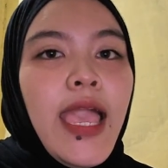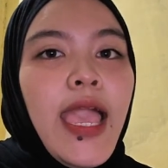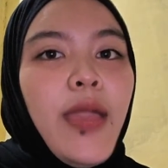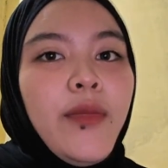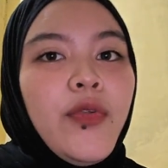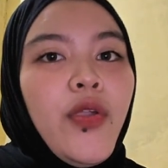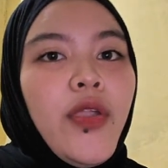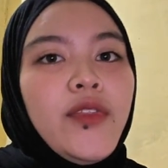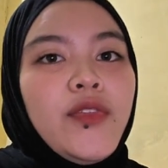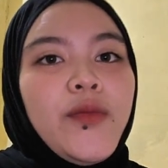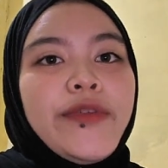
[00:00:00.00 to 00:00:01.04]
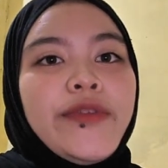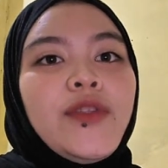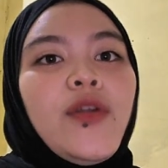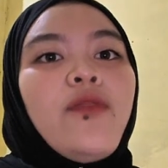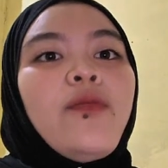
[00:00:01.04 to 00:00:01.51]
I'm going to
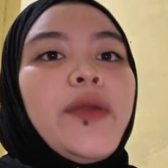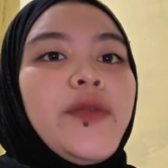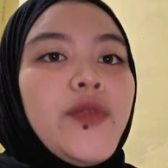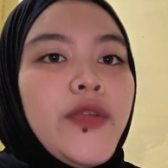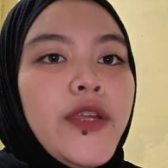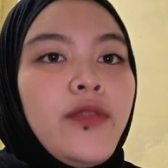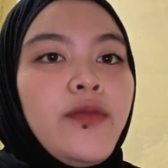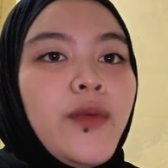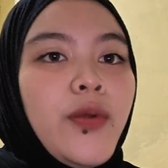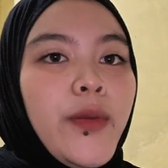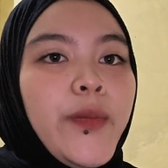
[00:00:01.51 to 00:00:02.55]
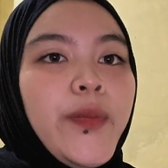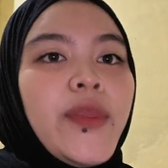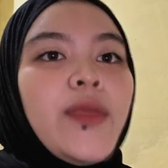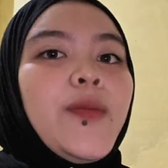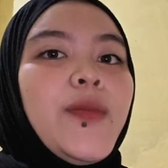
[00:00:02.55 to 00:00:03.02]
present of material from
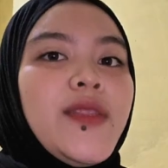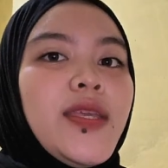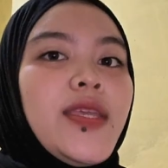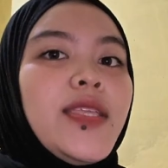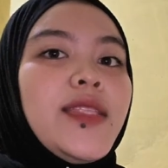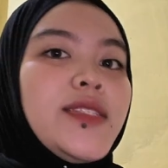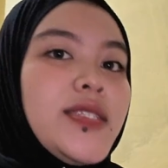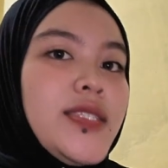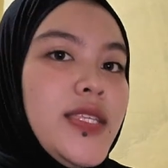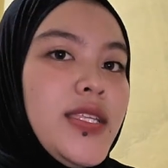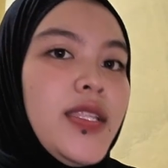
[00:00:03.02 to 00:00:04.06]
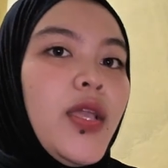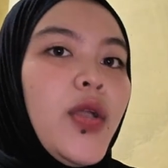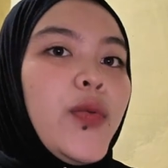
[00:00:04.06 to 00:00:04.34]
meeting 13